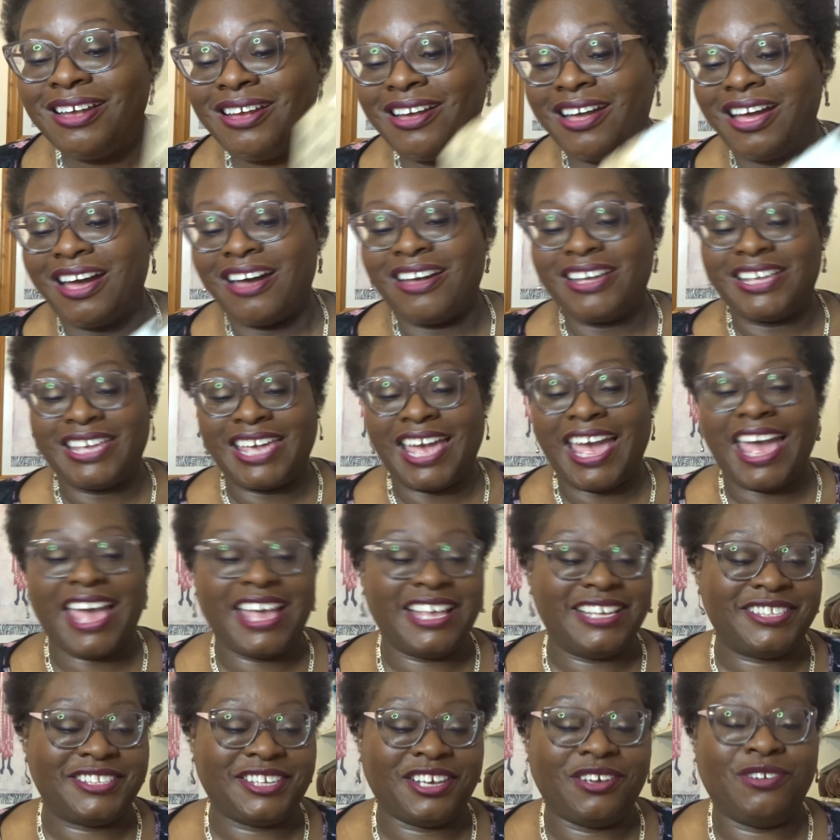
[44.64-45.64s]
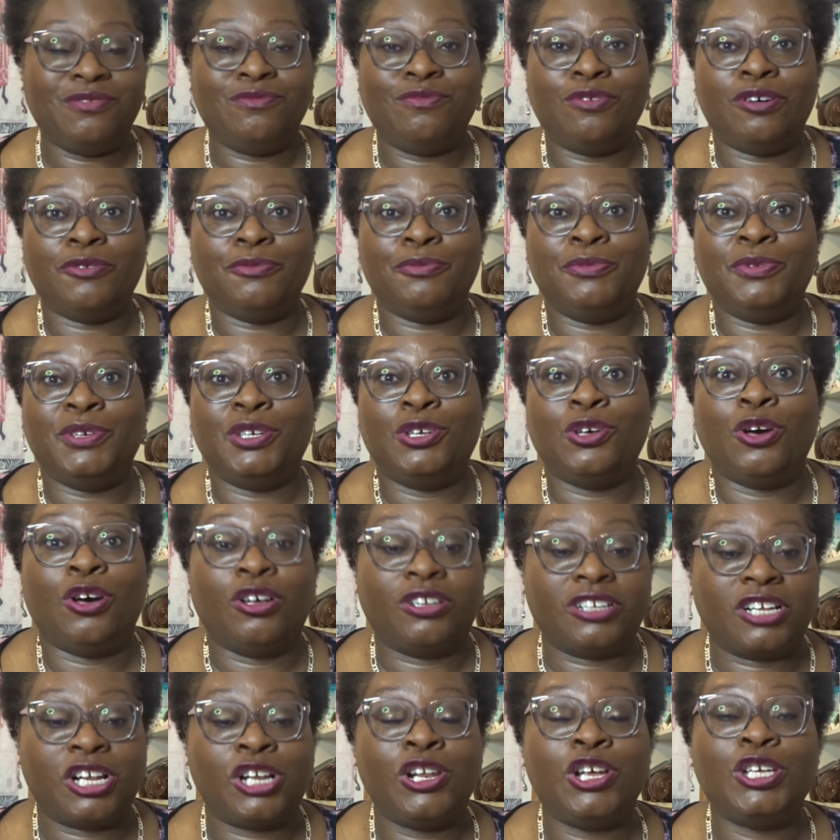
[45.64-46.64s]
Okay, so what we've
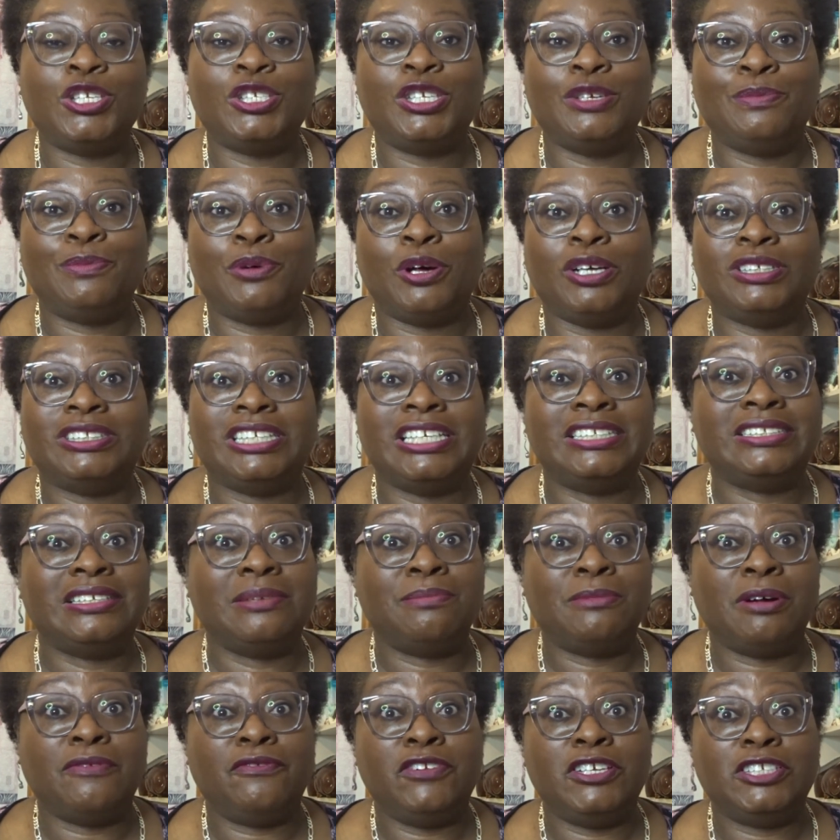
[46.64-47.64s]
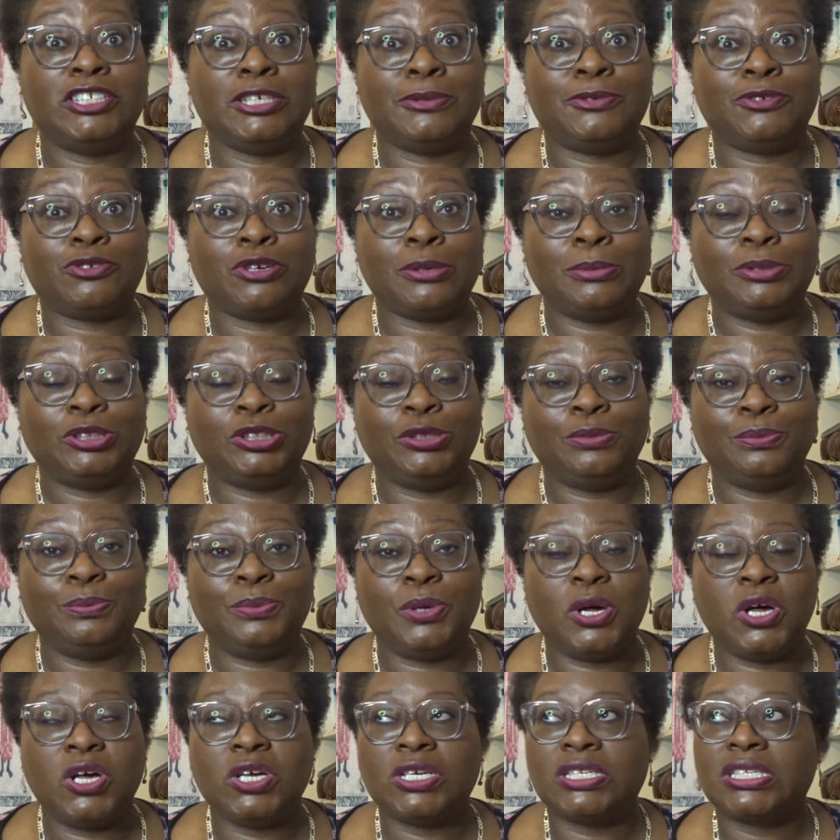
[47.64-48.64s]
got, Glossybox is a monthly subscription
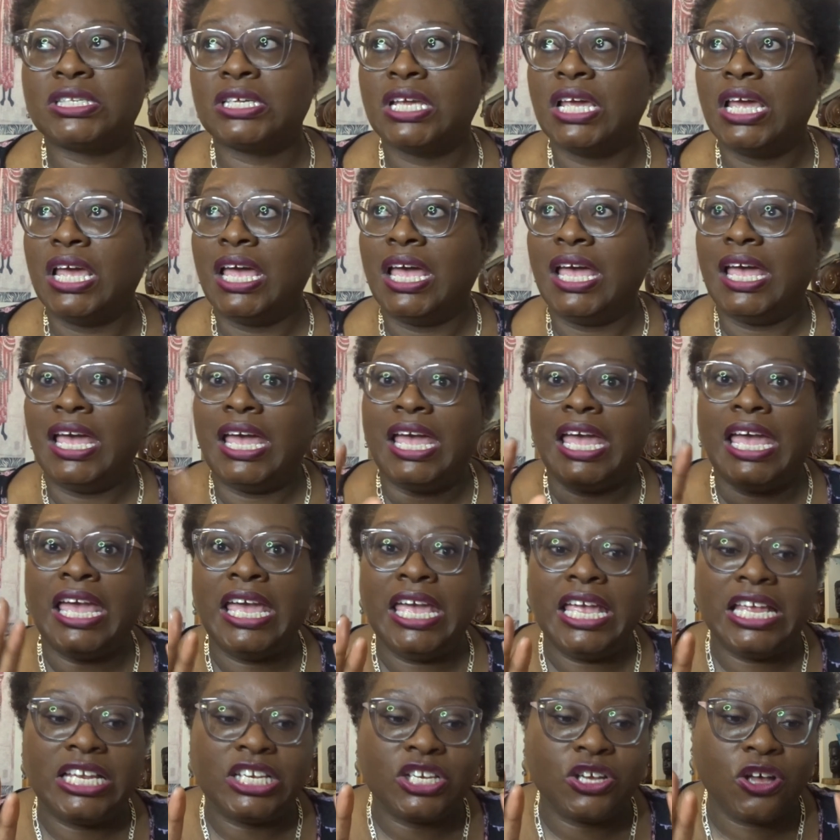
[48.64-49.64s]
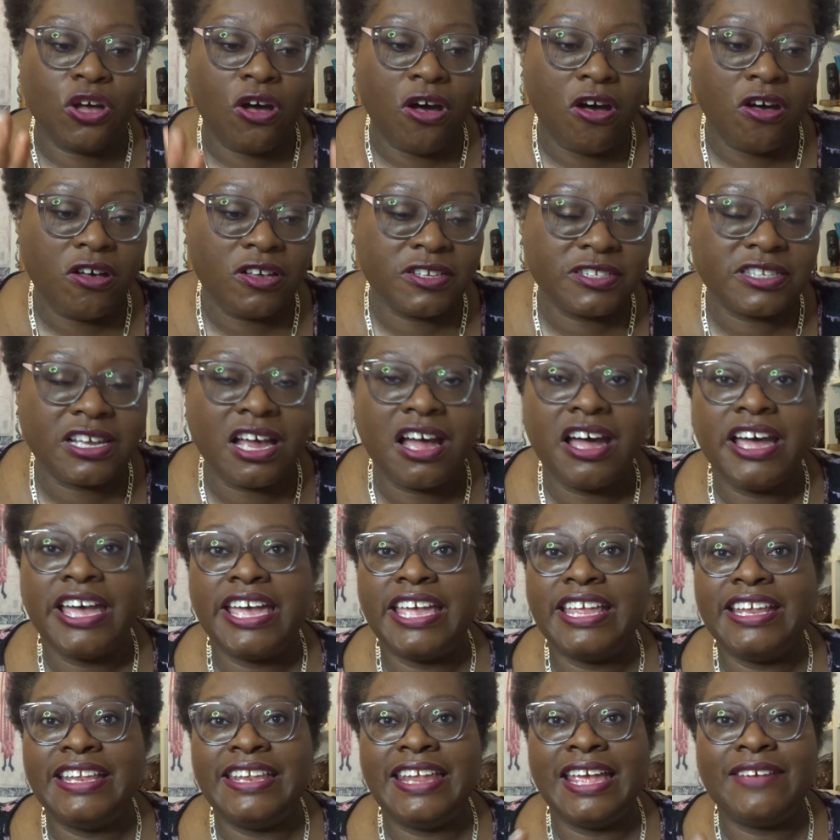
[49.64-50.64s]
box. It costs,
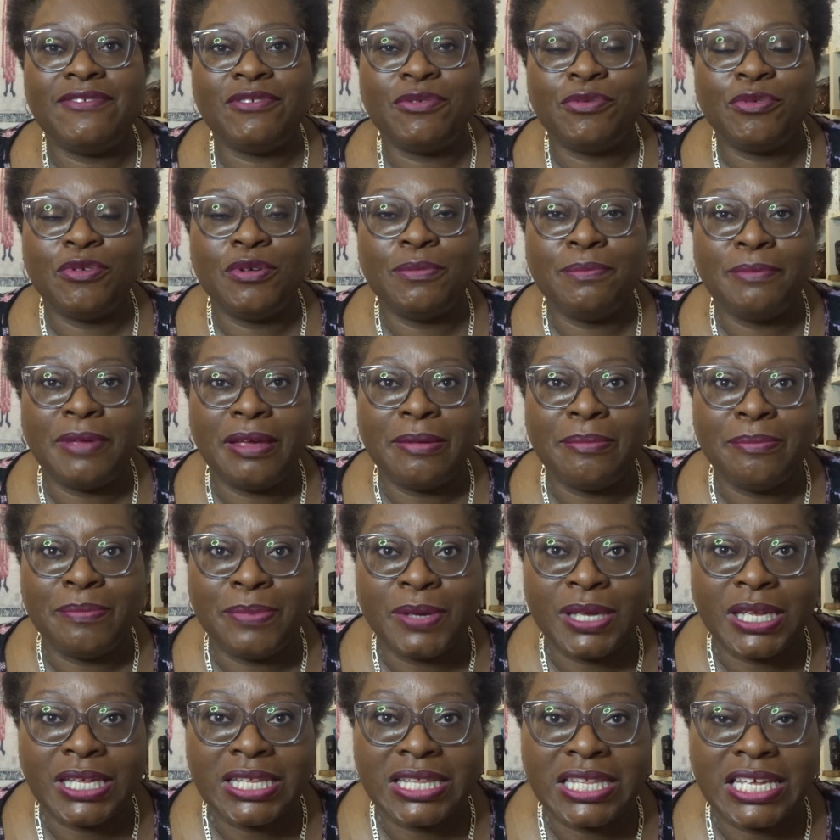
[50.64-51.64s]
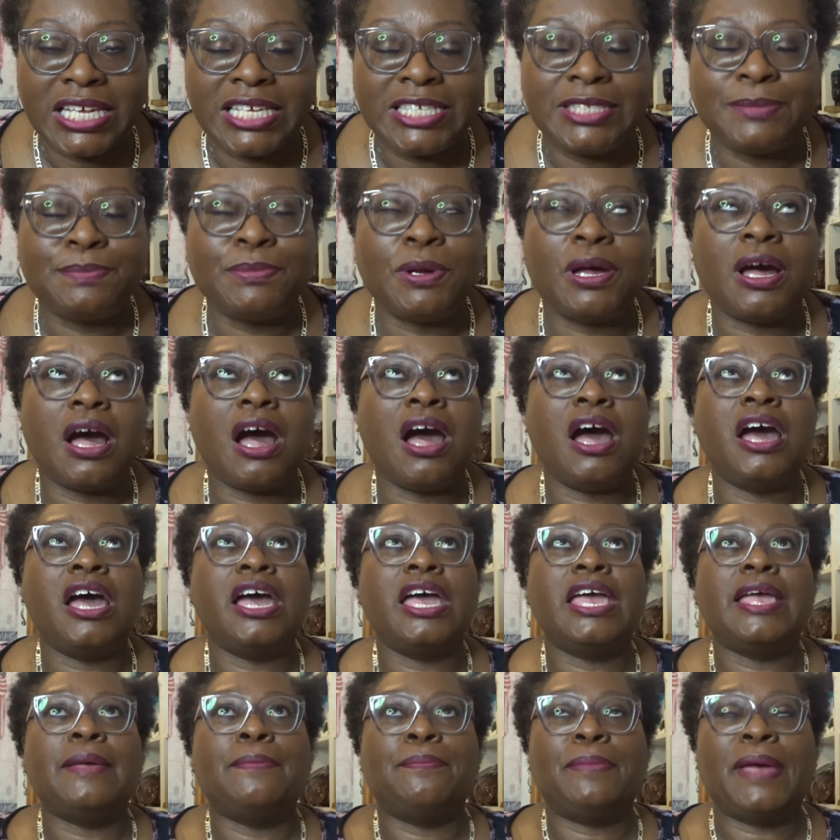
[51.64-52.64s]
I never remember this, but
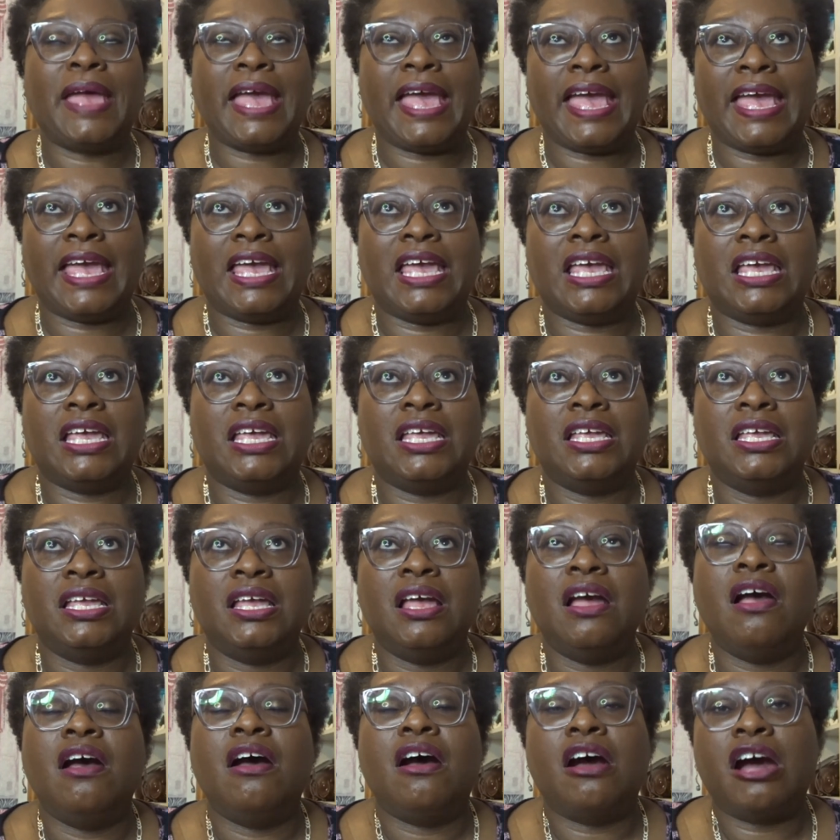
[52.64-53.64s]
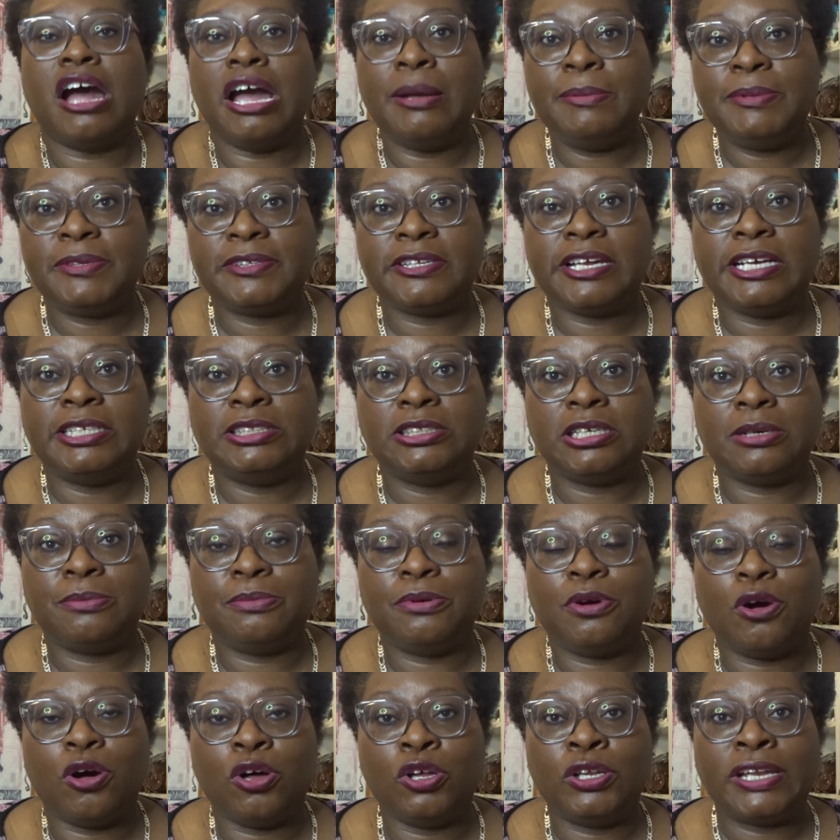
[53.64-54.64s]
I'm signed up
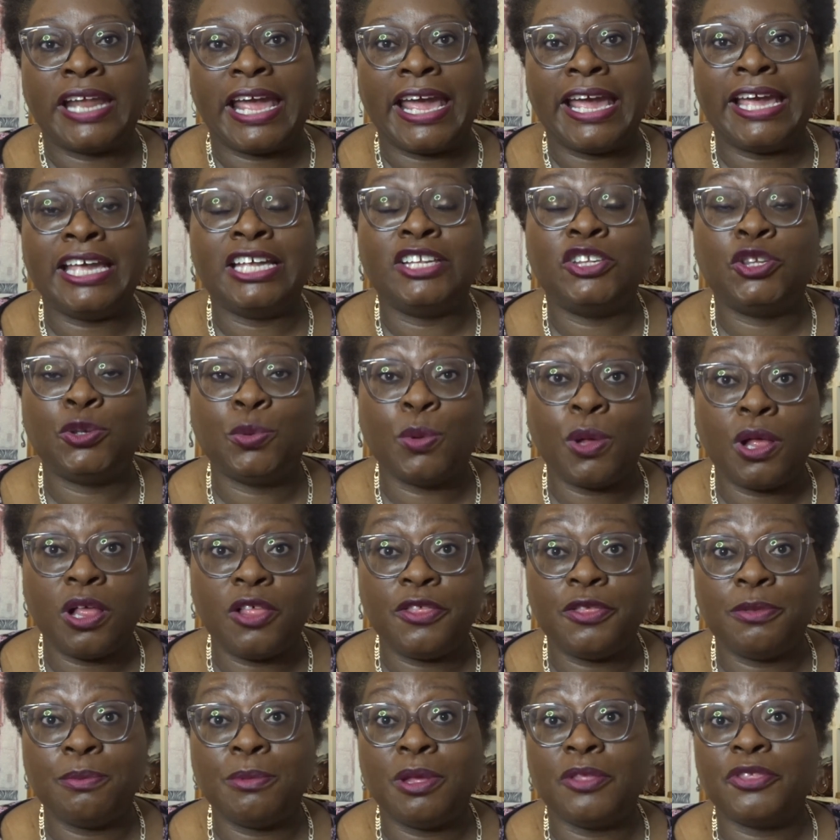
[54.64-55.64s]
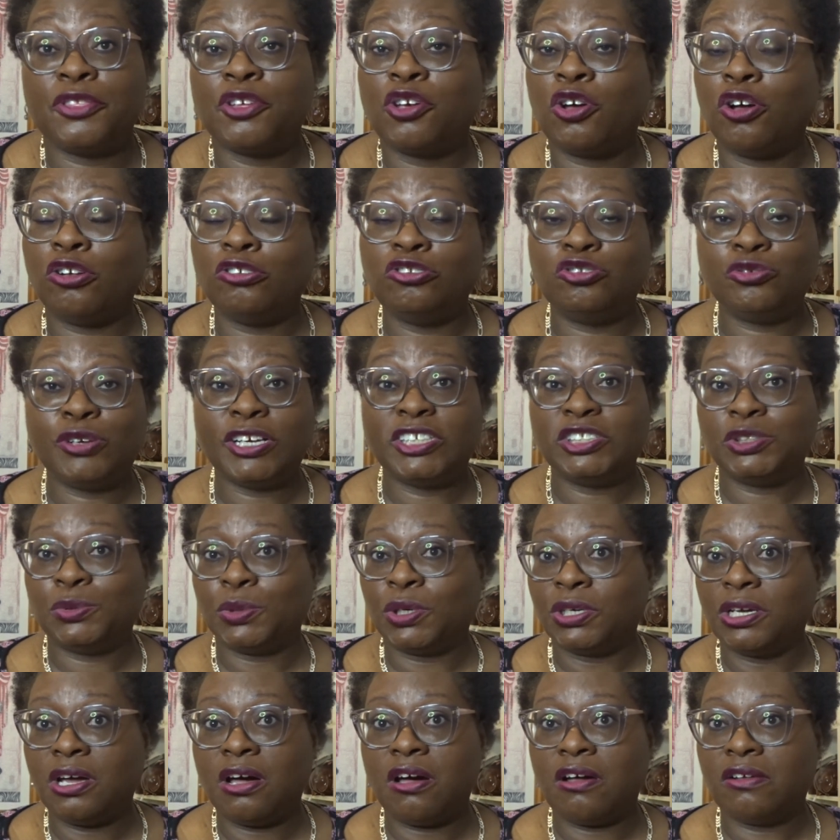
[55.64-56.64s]
on a 12-month contract, so
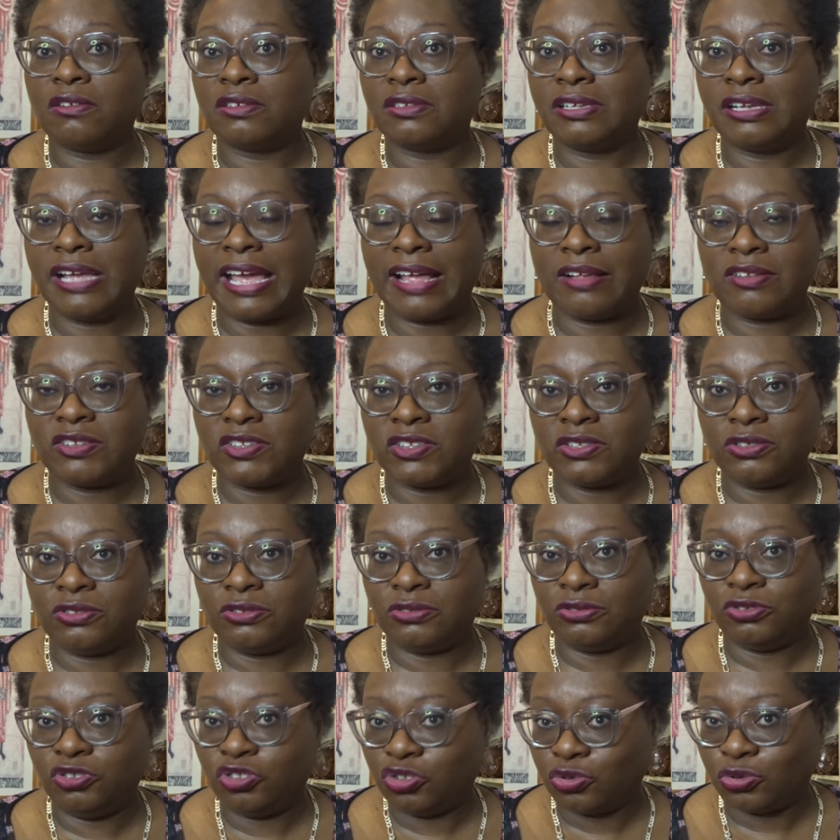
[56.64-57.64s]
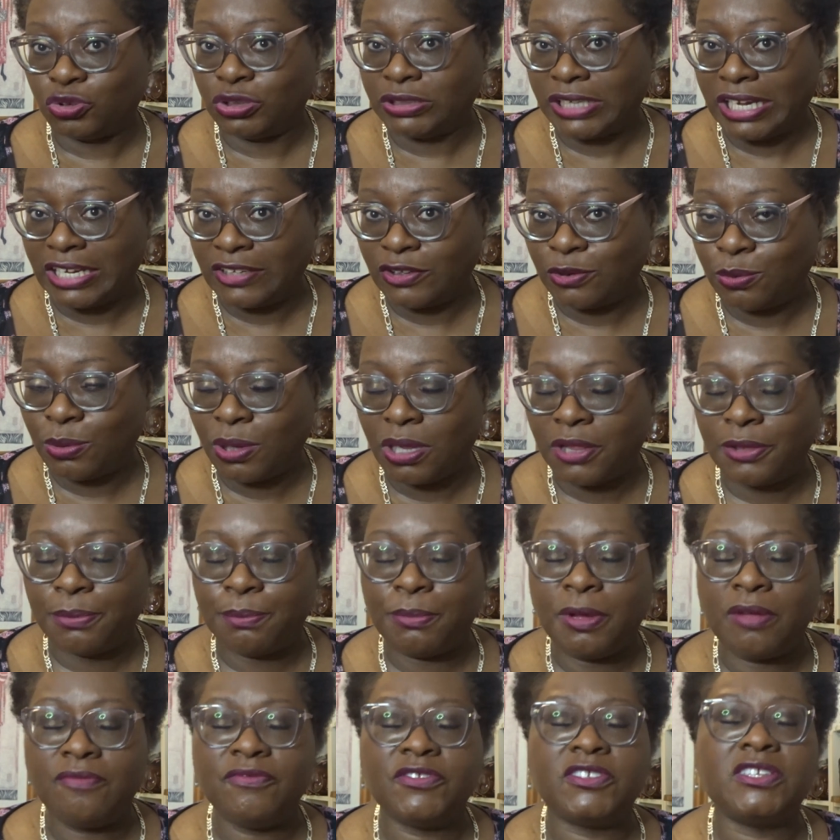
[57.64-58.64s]
I can't cancel during that 12
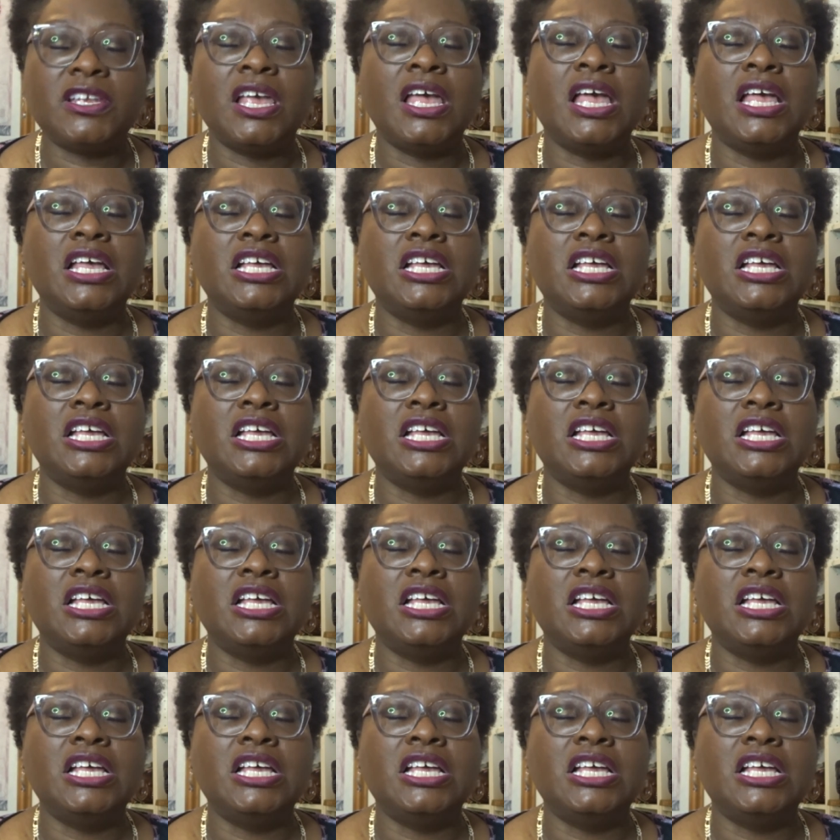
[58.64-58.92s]
months.